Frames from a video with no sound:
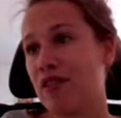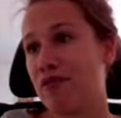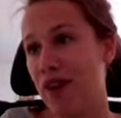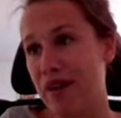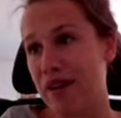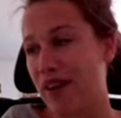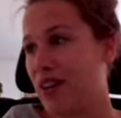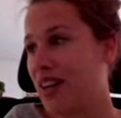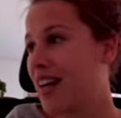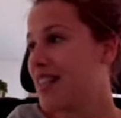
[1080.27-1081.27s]
very, very
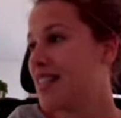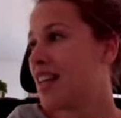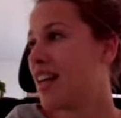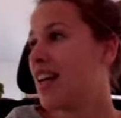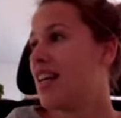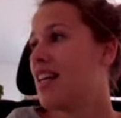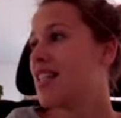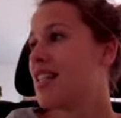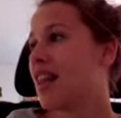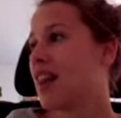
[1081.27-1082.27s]
nice,
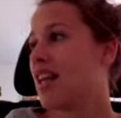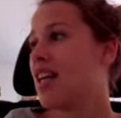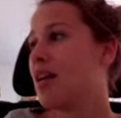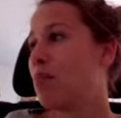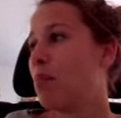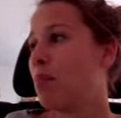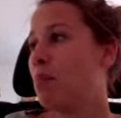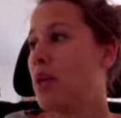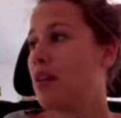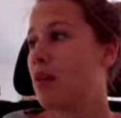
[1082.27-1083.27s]
is the
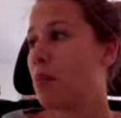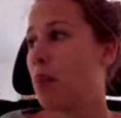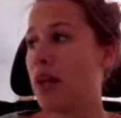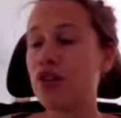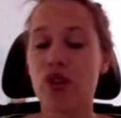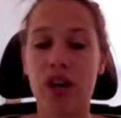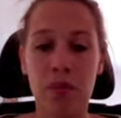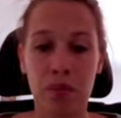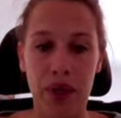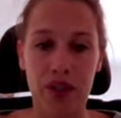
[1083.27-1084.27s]
Meet
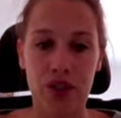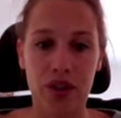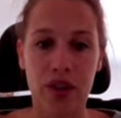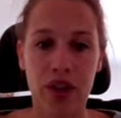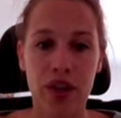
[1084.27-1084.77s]
picture-in-picture.